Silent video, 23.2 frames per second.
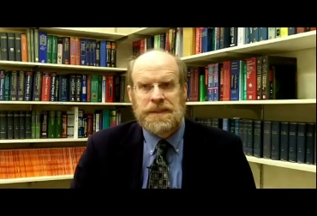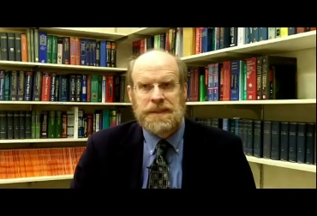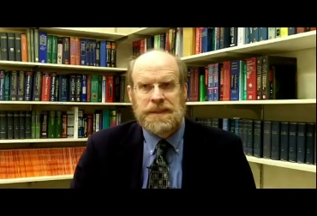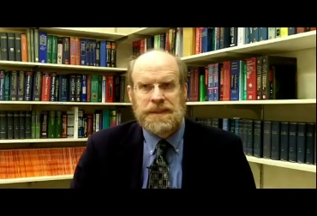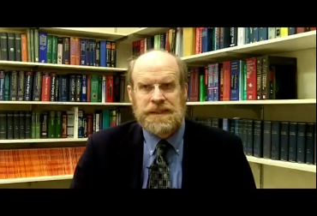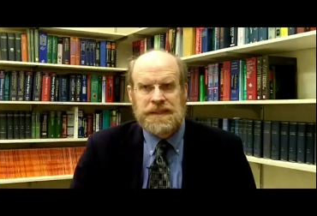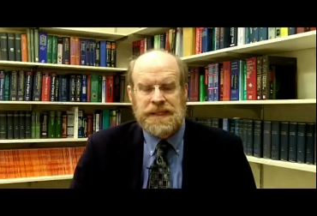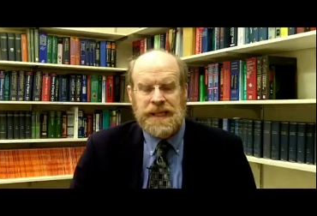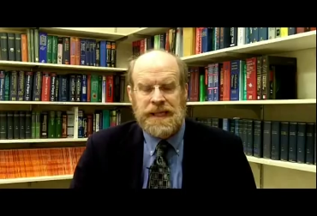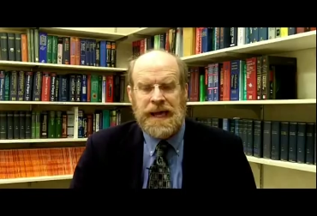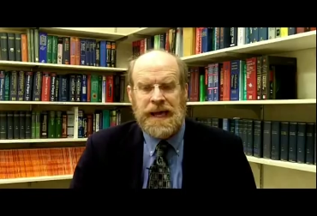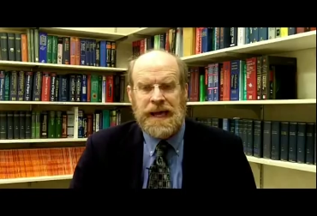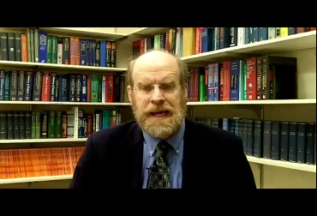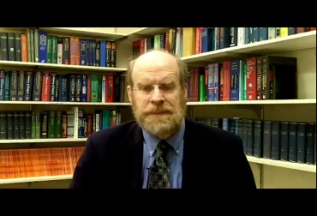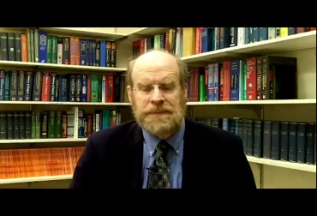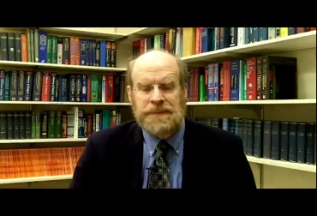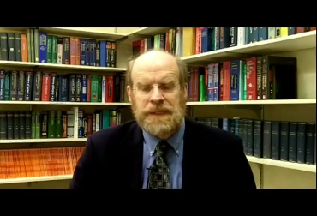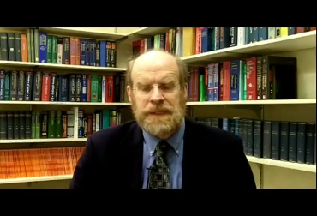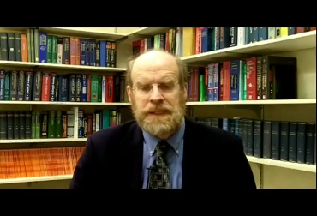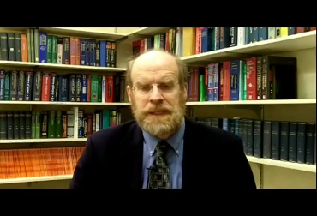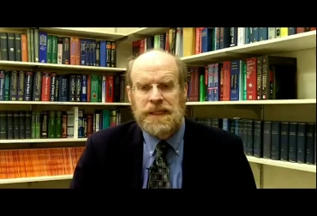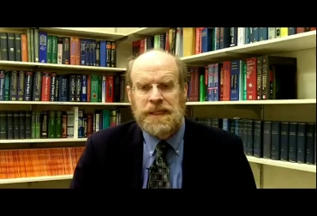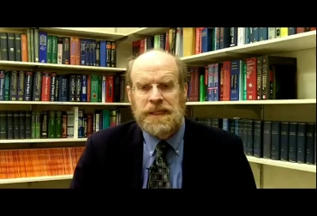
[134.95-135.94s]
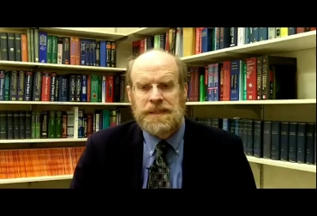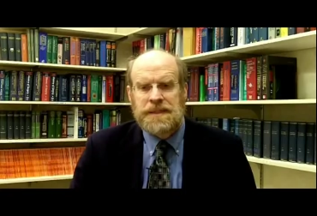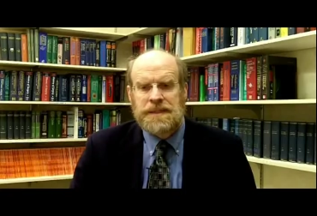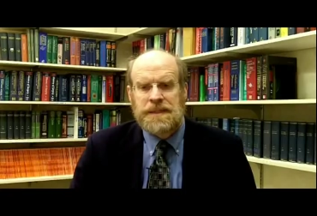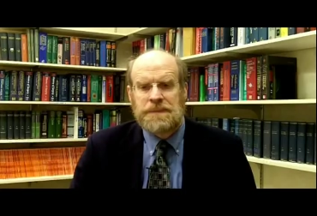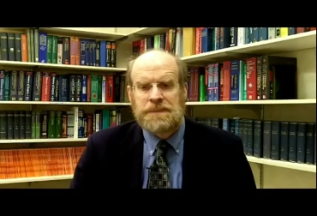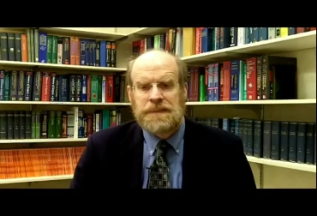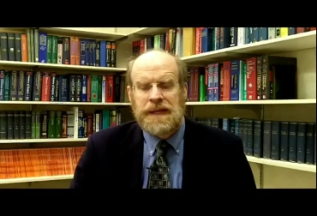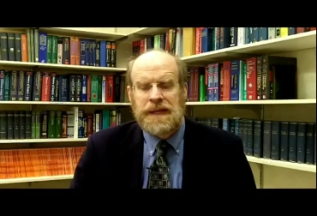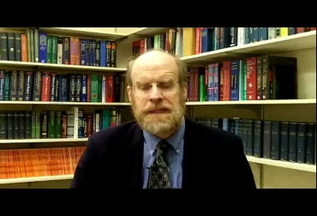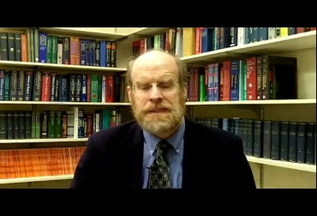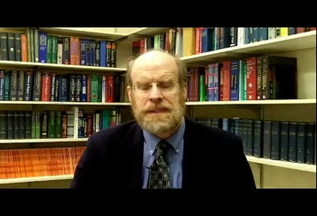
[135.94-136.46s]
sad because
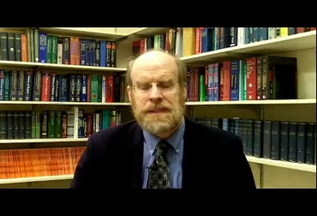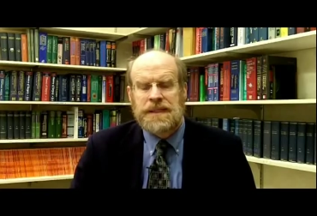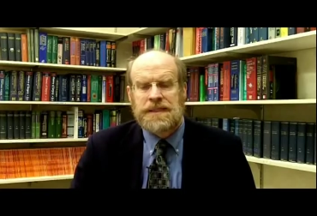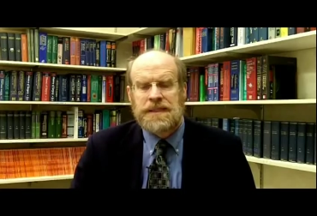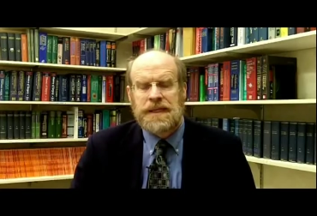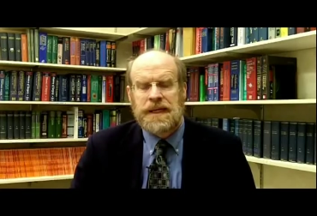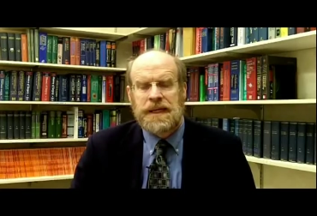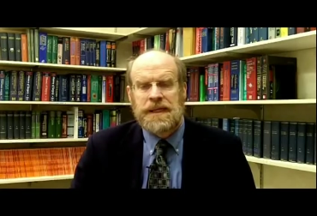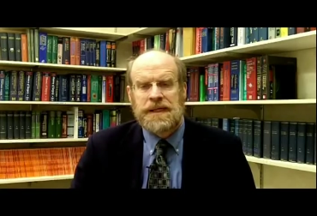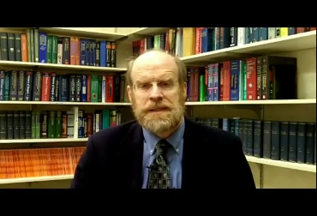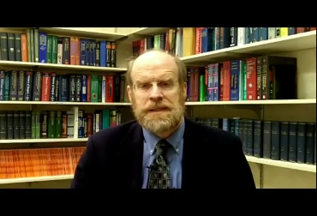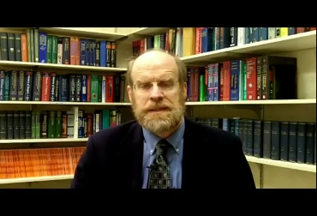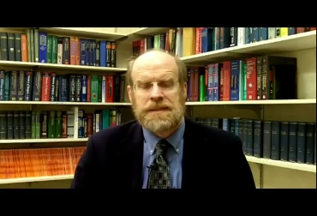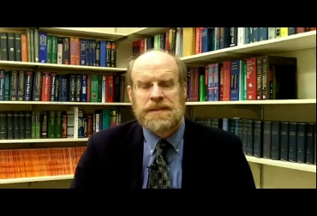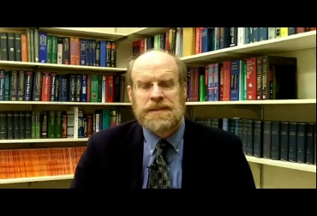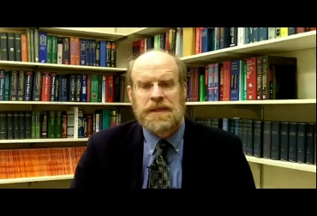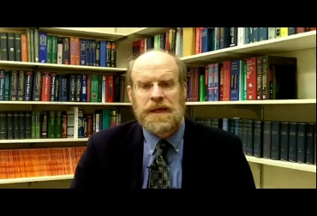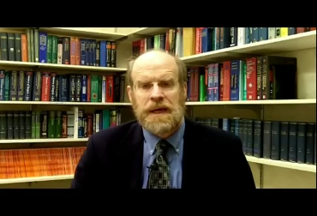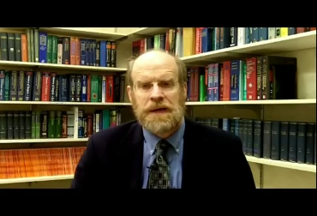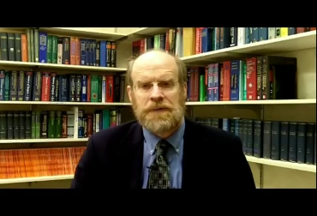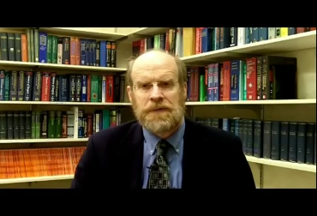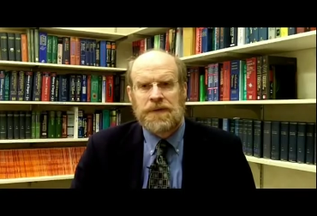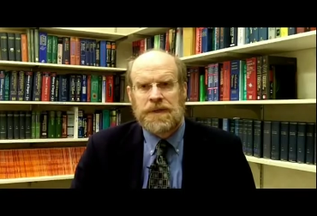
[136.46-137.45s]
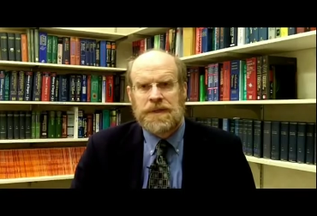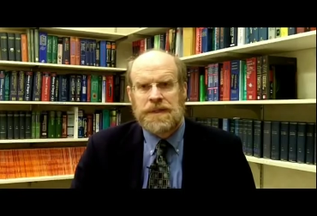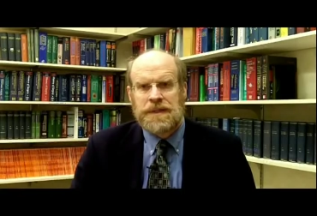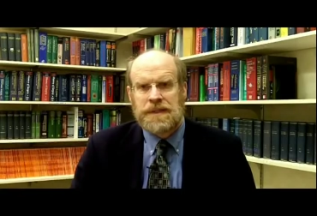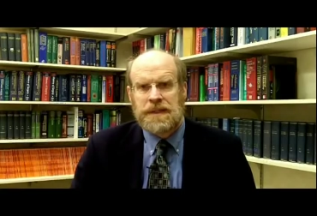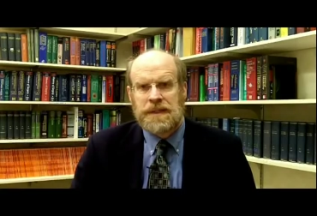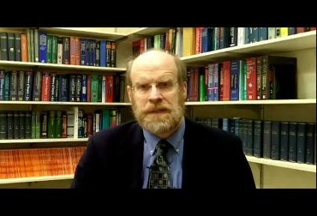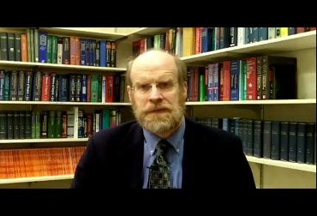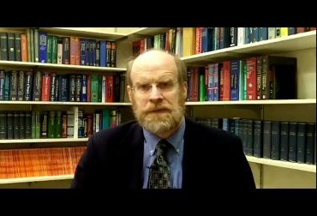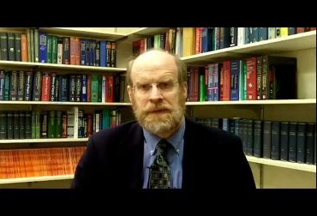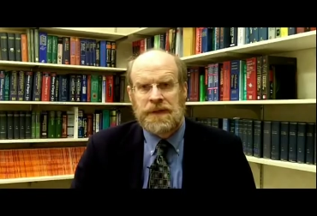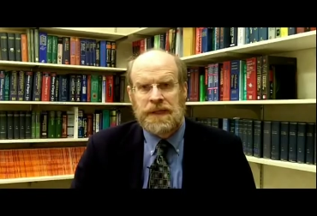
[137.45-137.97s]
the basic science discoveries
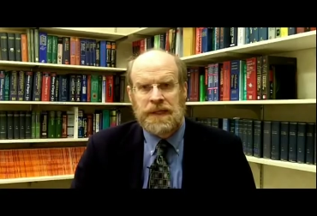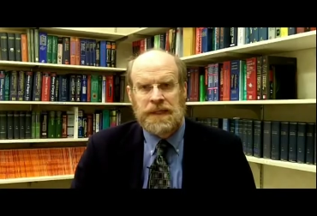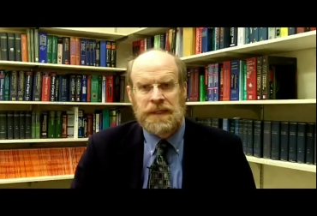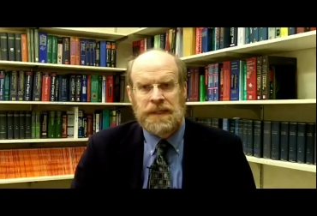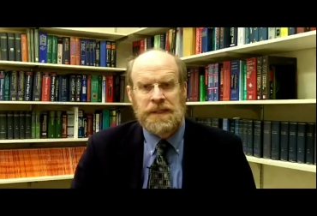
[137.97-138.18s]
that have